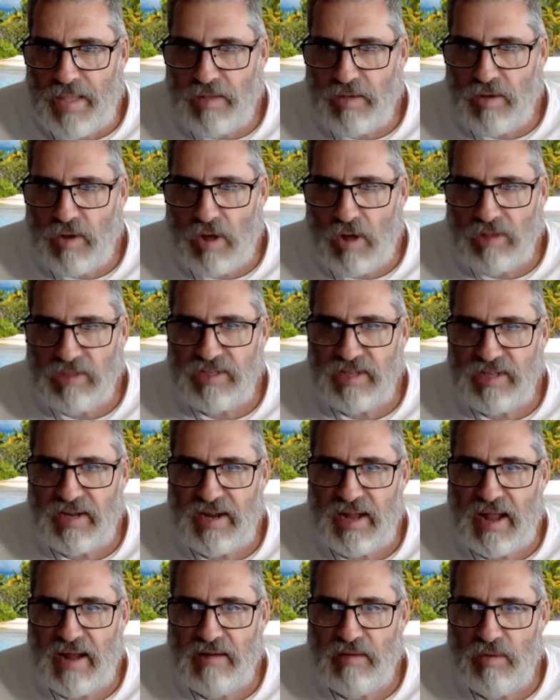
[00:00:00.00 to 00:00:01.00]
Constant
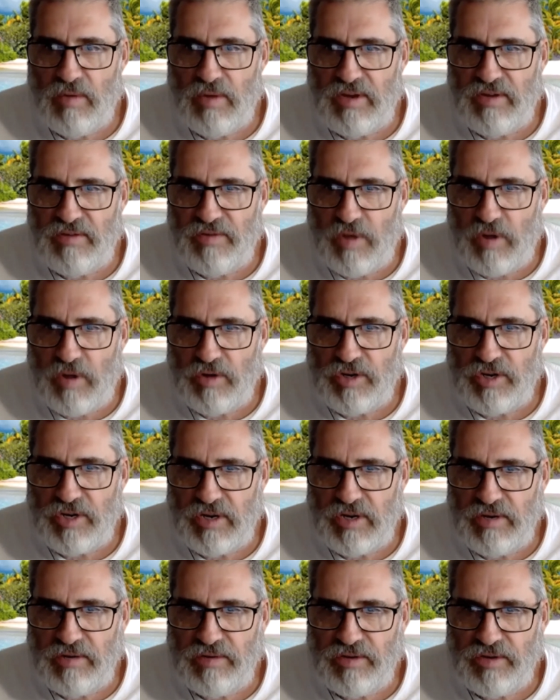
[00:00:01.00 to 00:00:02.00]
and unalloyed
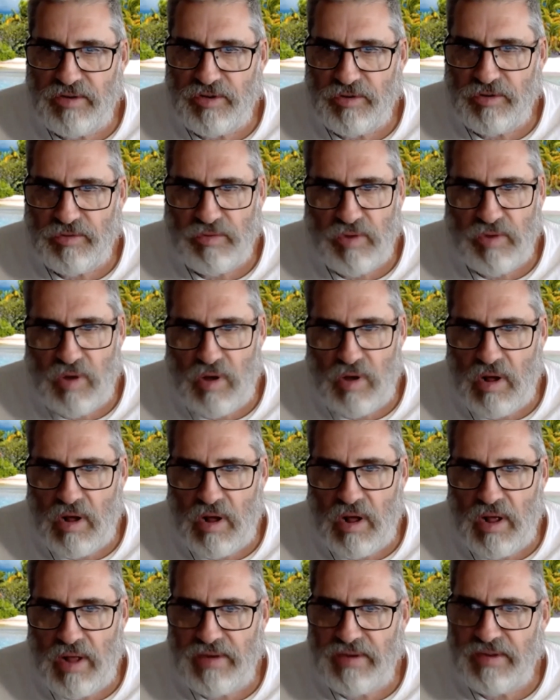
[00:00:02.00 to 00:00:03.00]
devotion to
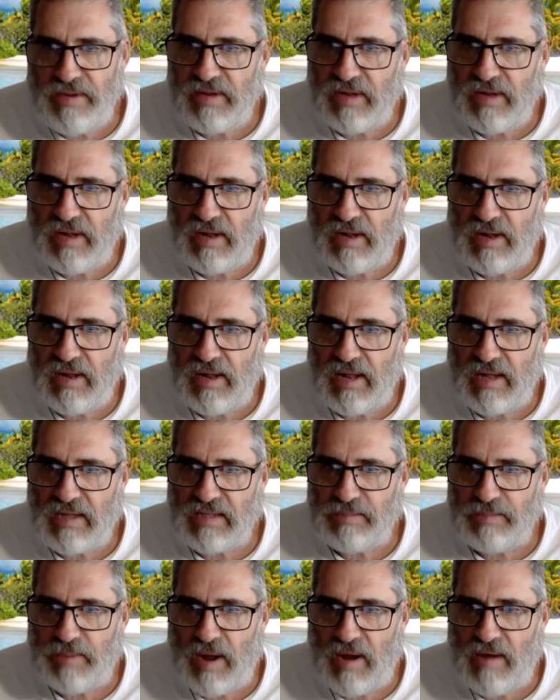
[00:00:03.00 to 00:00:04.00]
God,
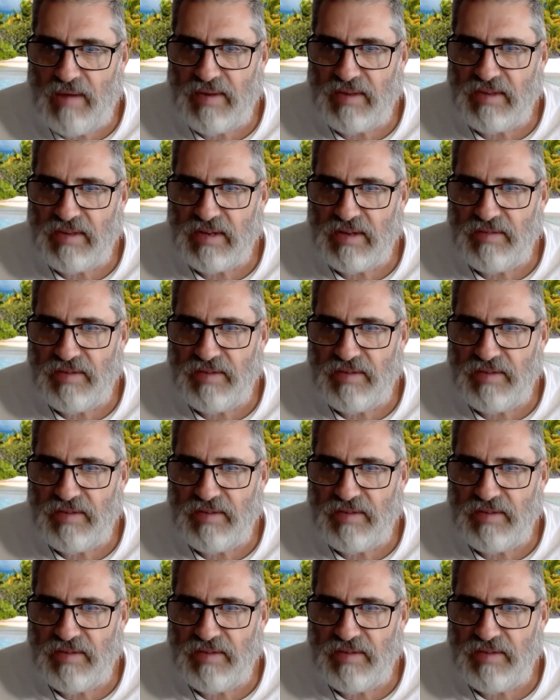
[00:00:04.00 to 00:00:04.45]
aspiring to live